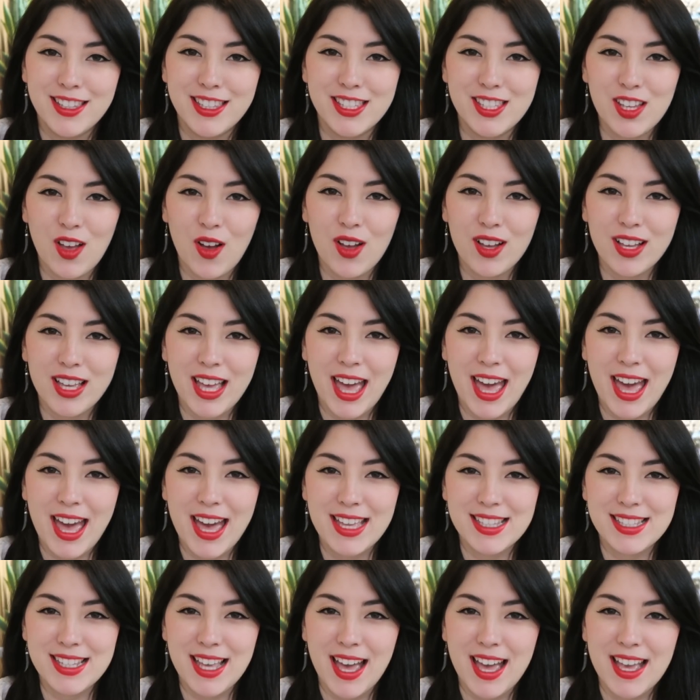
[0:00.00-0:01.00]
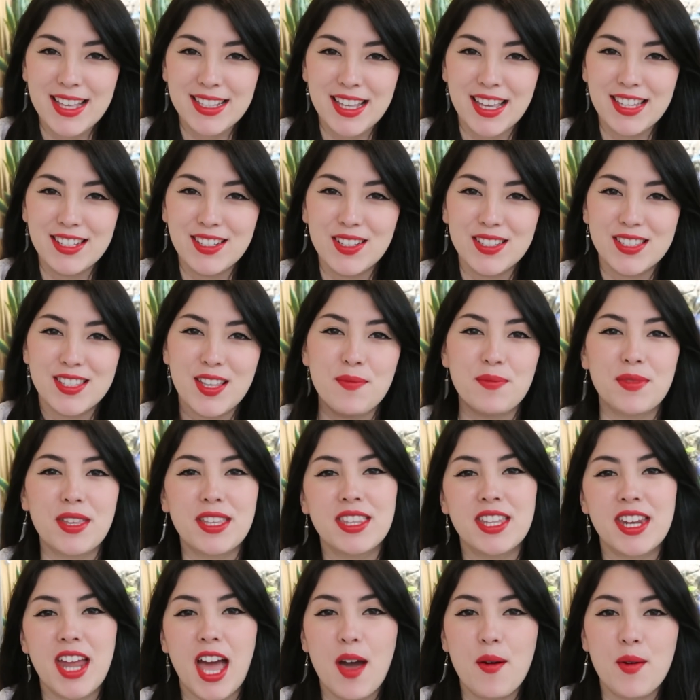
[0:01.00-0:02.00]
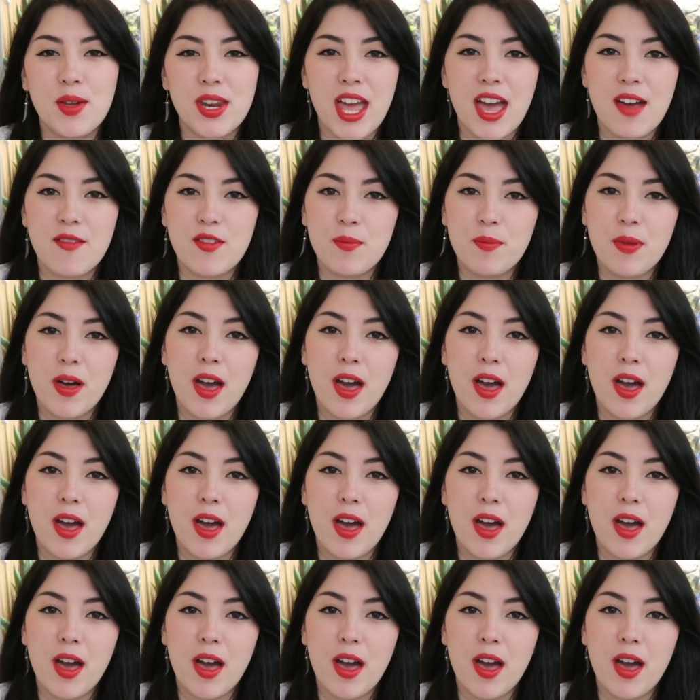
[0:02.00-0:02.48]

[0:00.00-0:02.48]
Dog hair dyes are not something that I would ever